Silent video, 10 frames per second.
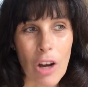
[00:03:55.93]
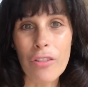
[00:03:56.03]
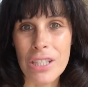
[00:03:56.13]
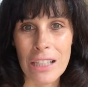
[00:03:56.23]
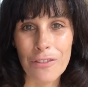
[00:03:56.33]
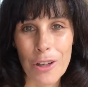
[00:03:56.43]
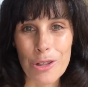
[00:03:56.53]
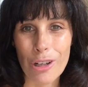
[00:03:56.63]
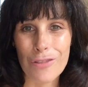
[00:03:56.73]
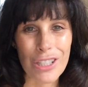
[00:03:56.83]
Obviously a
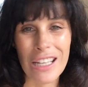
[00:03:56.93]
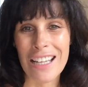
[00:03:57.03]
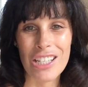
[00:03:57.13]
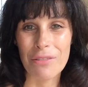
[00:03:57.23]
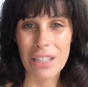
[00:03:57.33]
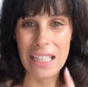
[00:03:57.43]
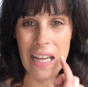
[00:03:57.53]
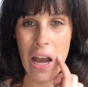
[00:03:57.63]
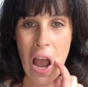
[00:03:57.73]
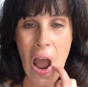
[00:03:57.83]
photograph doesn't actually really